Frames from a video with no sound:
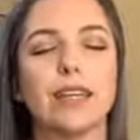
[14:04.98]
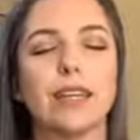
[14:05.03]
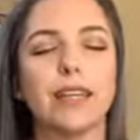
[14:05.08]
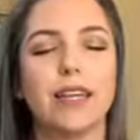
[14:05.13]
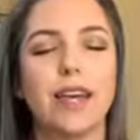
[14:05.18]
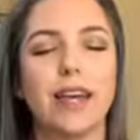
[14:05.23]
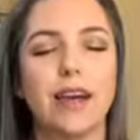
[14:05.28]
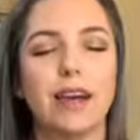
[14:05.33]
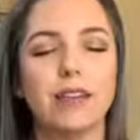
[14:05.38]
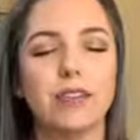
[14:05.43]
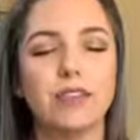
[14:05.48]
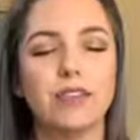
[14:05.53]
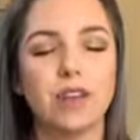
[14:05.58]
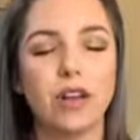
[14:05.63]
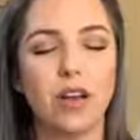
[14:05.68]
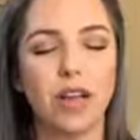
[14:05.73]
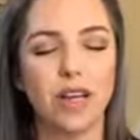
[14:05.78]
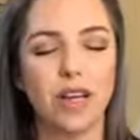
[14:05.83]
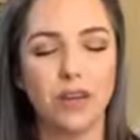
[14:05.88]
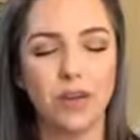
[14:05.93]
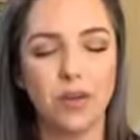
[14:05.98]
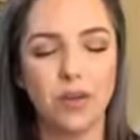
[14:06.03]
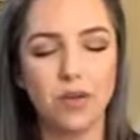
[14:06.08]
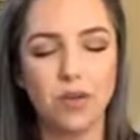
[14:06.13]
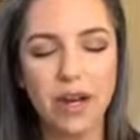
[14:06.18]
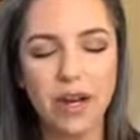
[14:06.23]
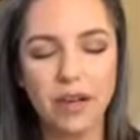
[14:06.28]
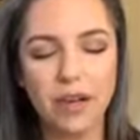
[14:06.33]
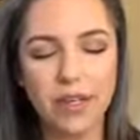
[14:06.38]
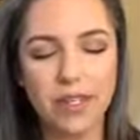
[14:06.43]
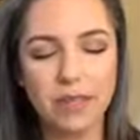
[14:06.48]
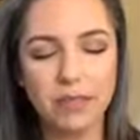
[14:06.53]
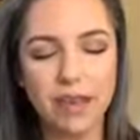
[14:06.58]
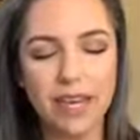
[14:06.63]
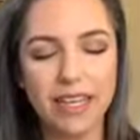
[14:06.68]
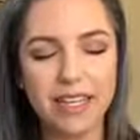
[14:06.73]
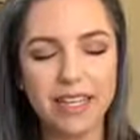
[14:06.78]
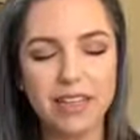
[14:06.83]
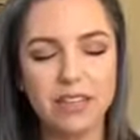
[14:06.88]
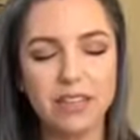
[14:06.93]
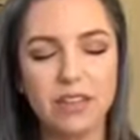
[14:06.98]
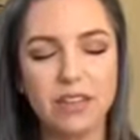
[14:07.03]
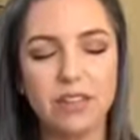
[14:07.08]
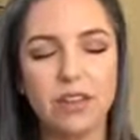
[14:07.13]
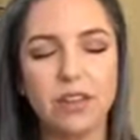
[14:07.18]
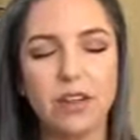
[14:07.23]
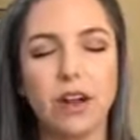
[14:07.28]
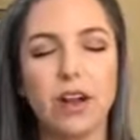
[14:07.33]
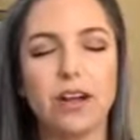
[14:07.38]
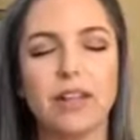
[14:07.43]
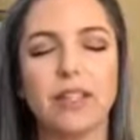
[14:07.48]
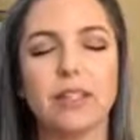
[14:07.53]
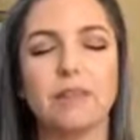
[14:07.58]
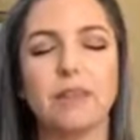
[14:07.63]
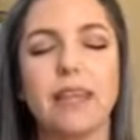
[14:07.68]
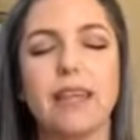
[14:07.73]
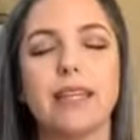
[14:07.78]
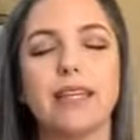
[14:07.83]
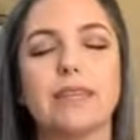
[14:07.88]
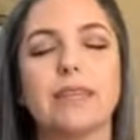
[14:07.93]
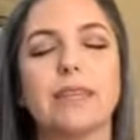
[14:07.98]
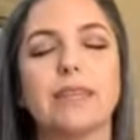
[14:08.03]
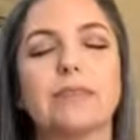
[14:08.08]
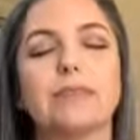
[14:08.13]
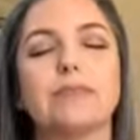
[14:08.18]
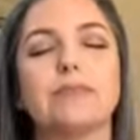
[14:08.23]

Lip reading: Now drawing your awareness back into your heart space.